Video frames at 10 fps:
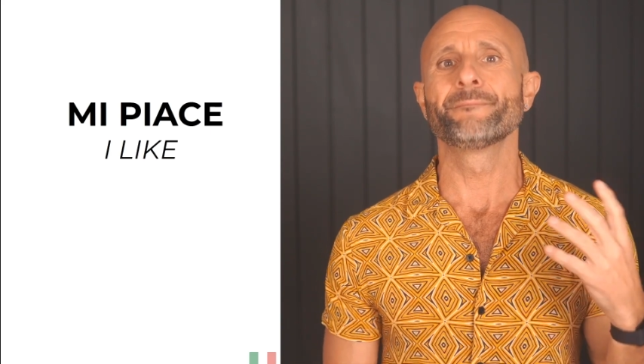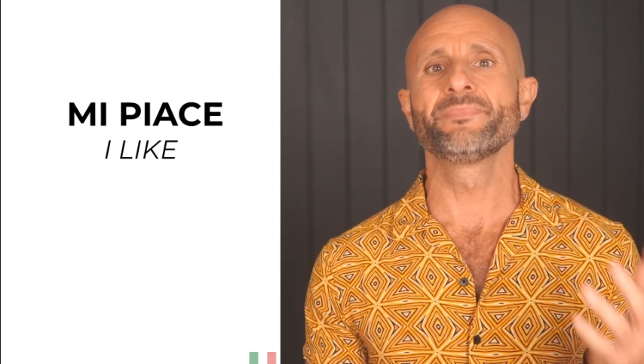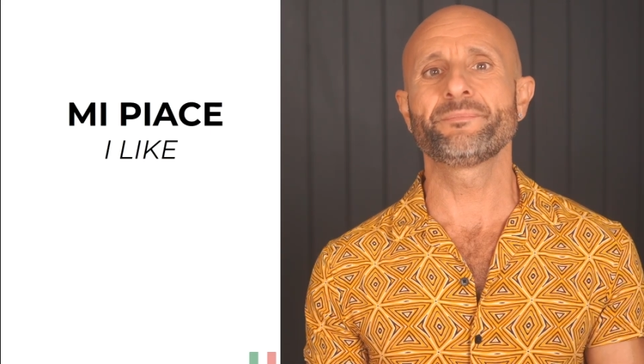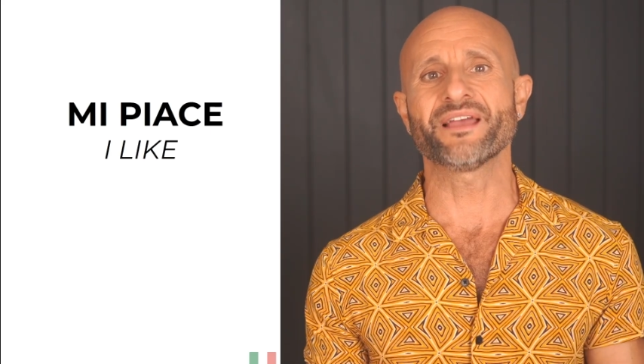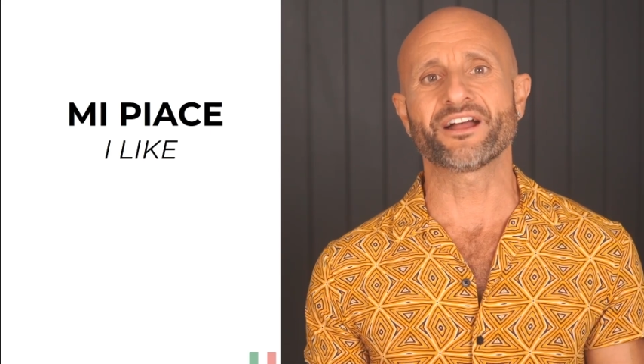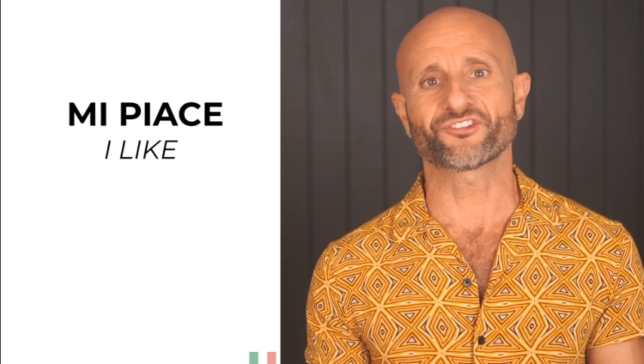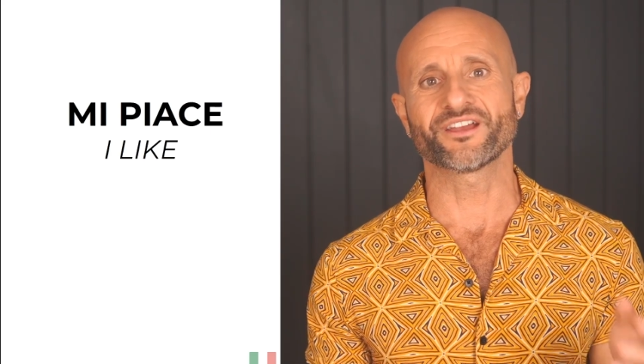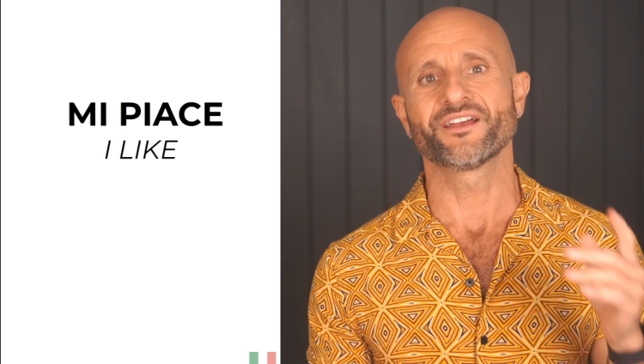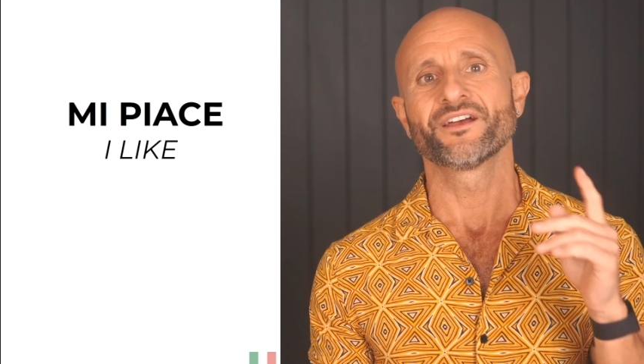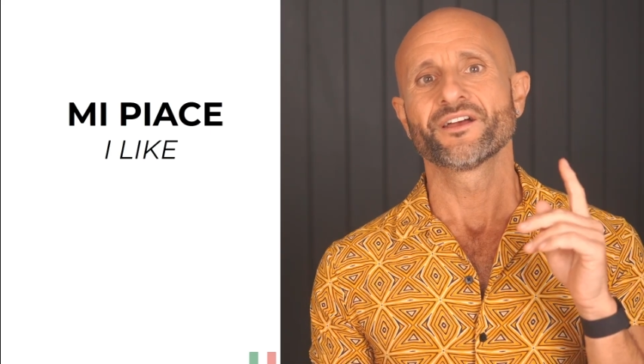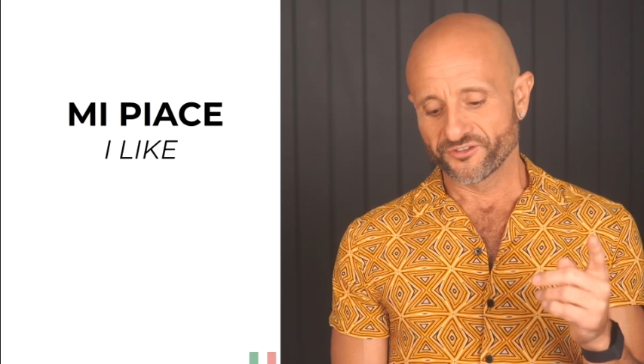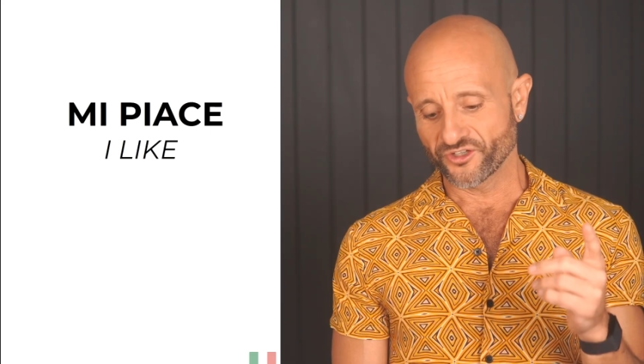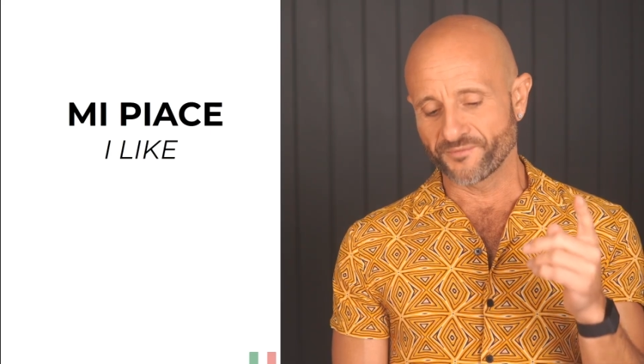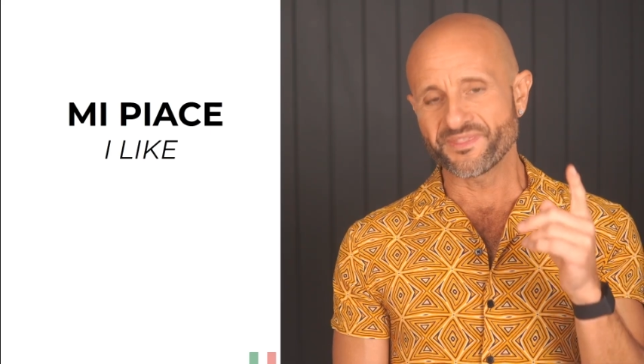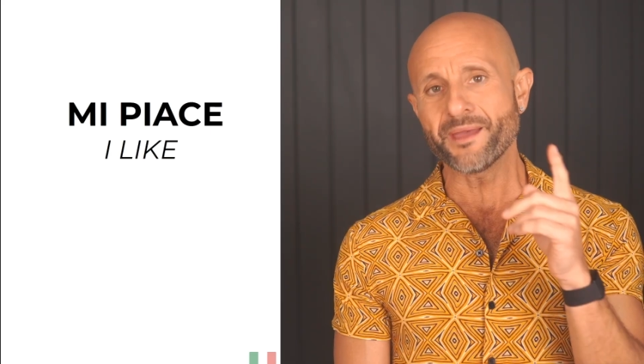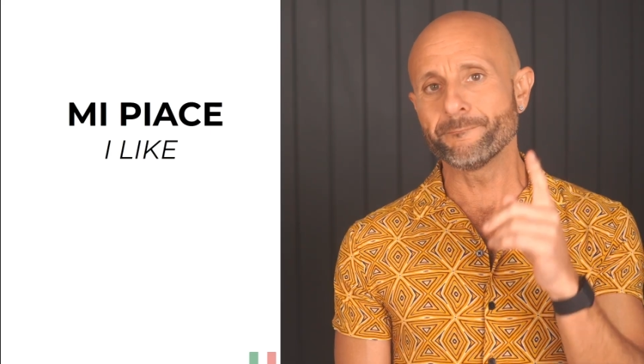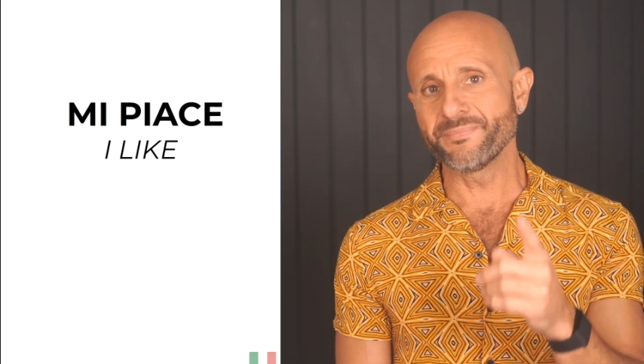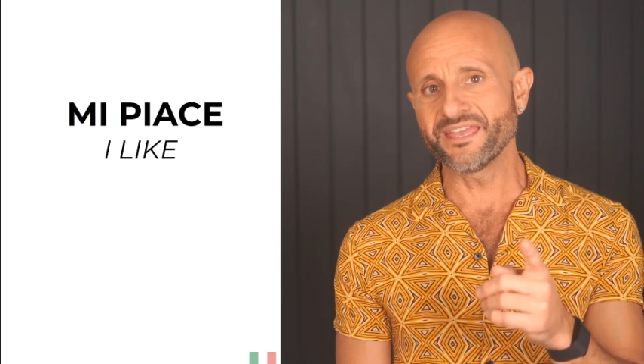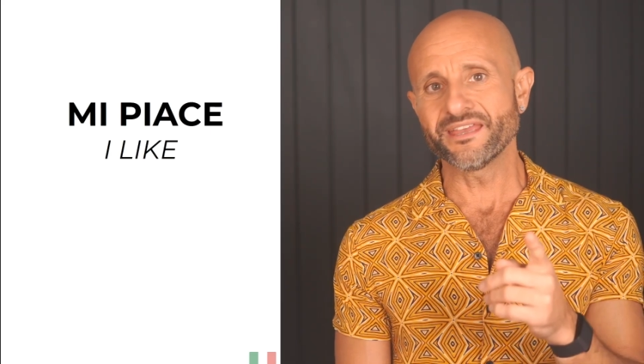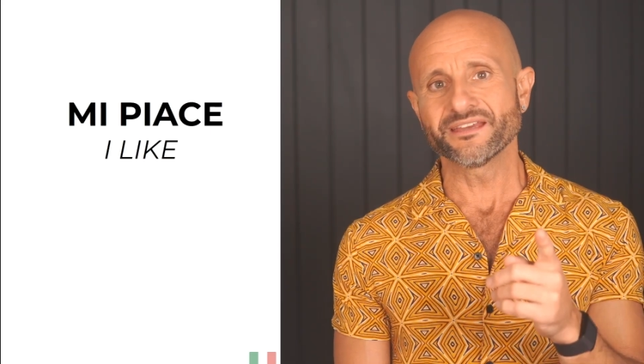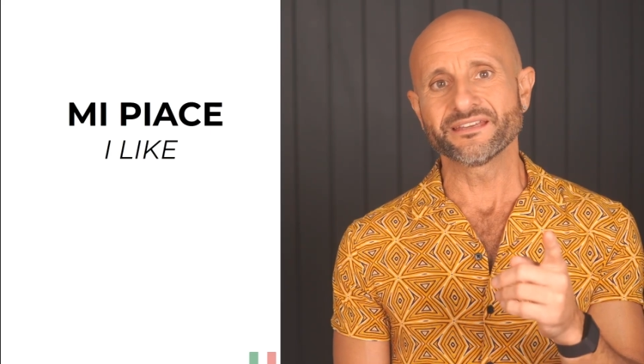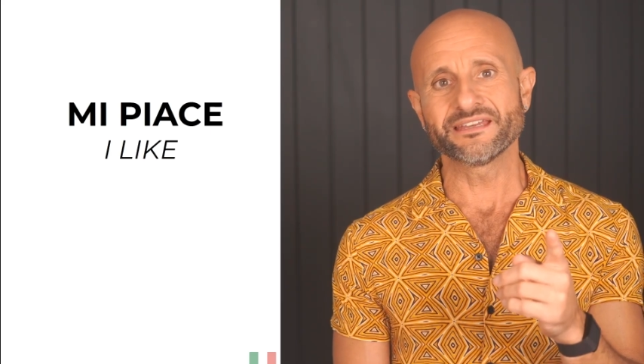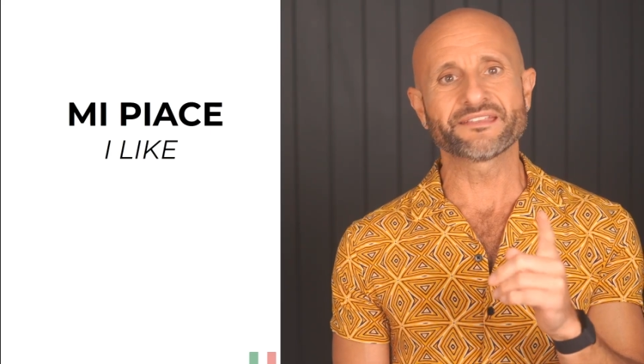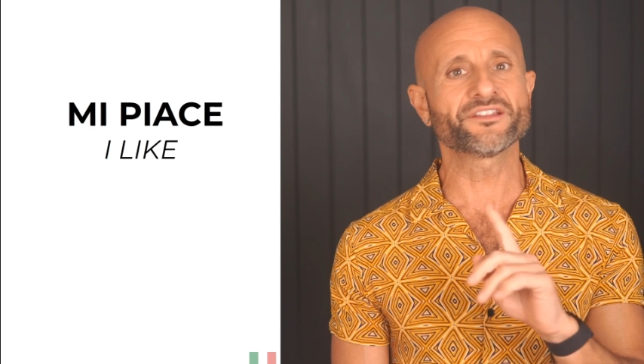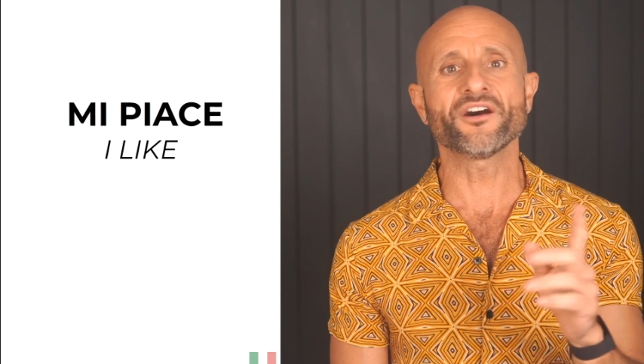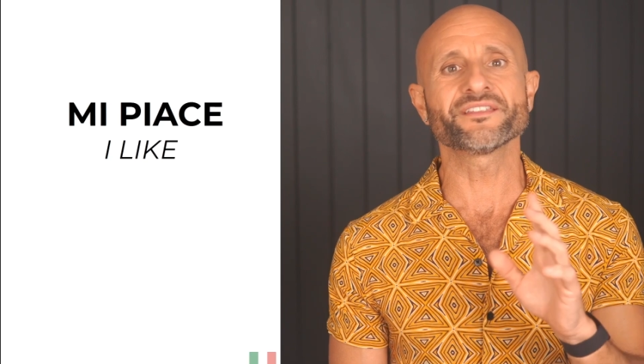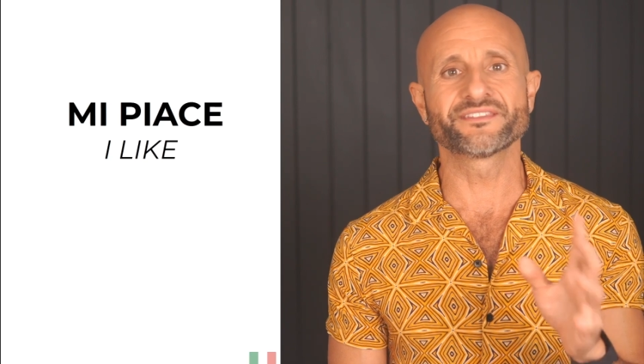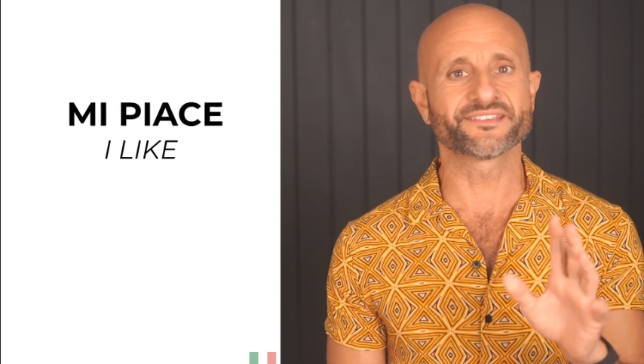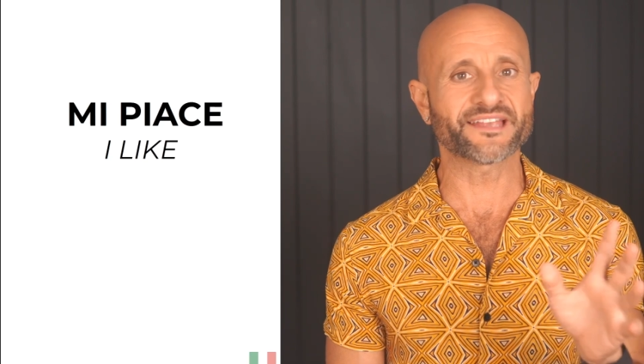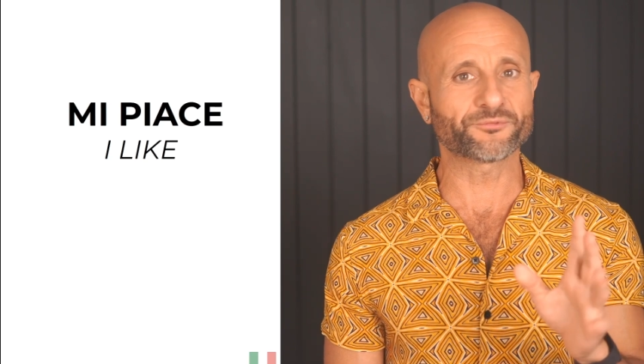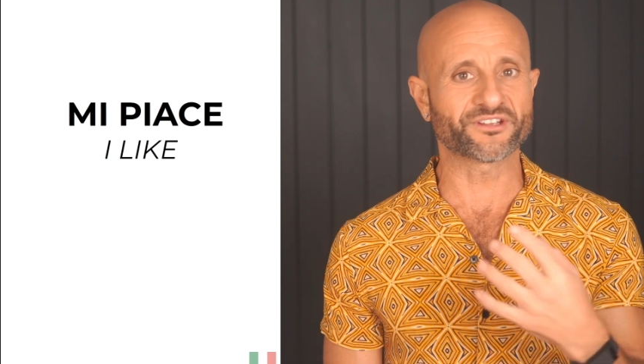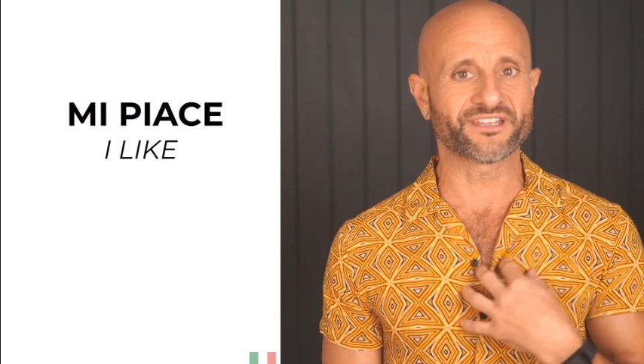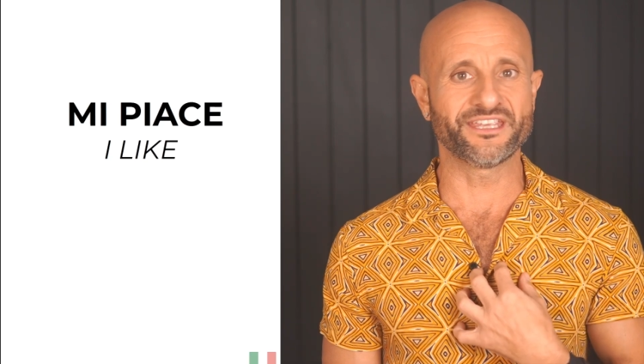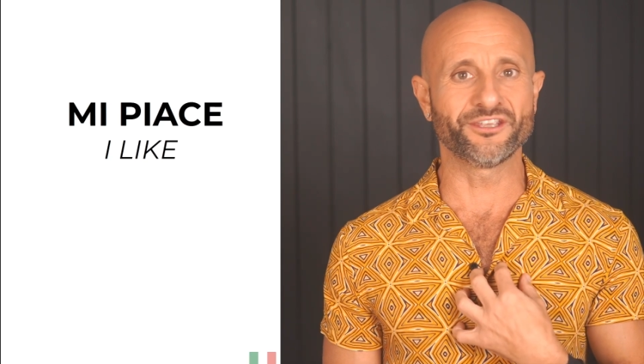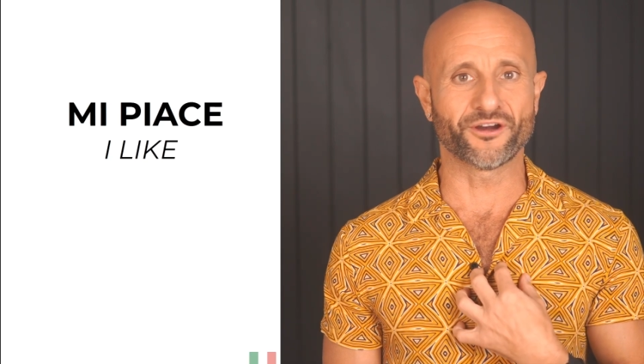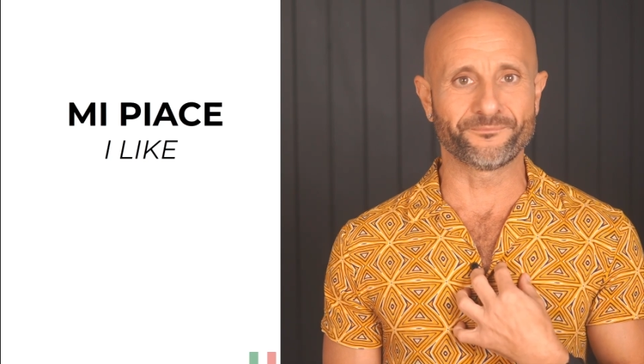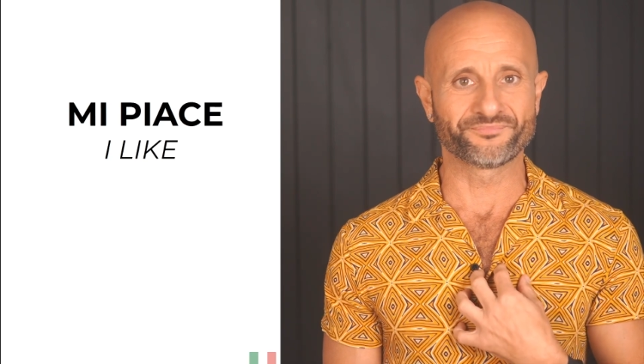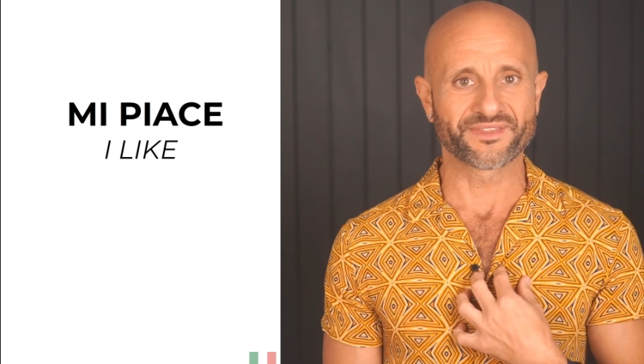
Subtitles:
Mi piace. So that mi is not the subject io.